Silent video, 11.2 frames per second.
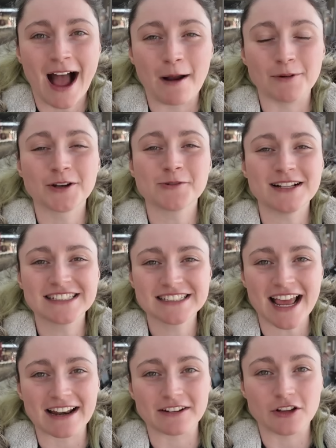I'm going to
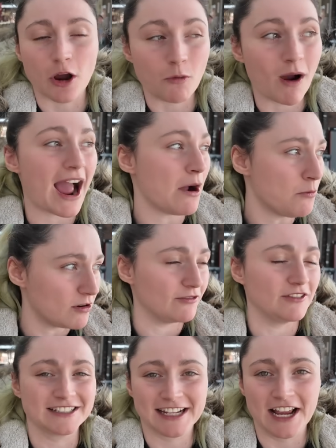instead go out
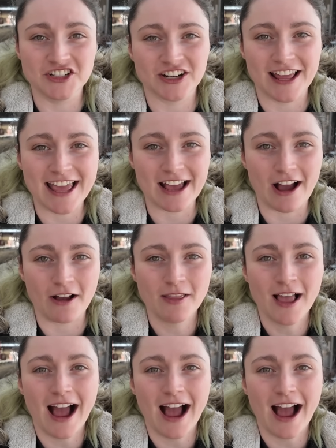of the station here